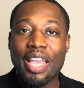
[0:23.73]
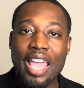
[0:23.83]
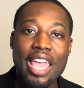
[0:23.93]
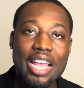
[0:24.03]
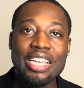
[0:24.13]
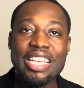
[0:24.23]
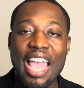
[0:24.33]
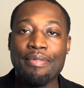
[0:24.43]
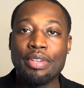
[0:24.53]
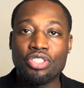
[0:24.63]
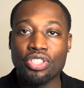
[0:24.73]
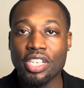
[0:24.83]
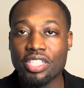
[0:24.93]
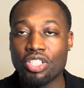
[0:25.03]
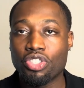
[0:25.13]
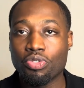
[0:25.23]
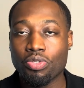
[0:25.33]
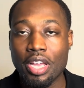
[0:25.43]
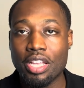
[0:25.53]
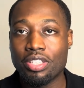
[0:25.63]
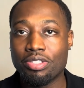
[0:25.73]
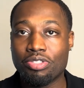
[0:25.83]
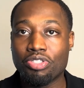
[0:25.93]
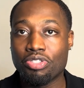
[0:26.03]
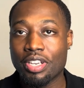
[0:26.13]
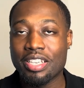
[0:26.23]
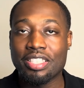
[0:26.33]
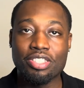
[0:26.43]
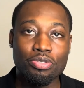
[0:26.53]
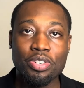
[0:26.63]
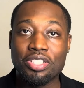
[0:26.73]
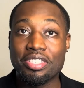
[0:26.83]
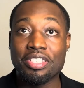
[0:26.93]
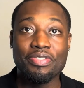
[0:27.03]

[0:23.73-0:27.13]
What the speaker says: and gave me tricks and switches